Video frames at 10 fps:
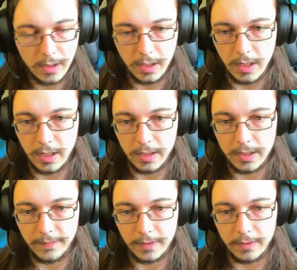Yeah, I
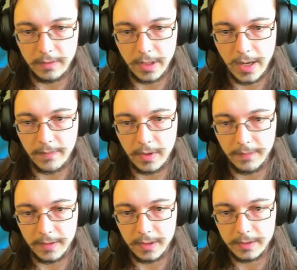definitely do not have
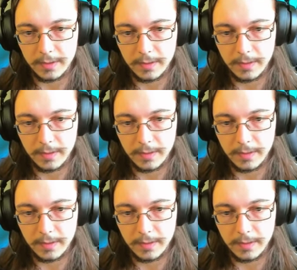enough of this.